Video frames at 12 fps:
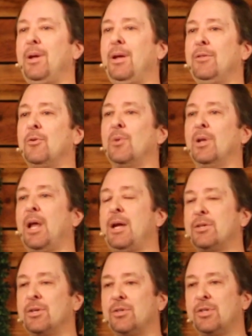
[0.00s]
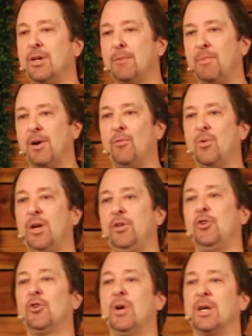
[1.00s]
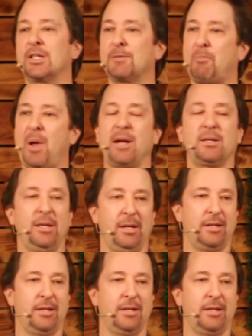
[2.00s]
in the relationship of what you're expecting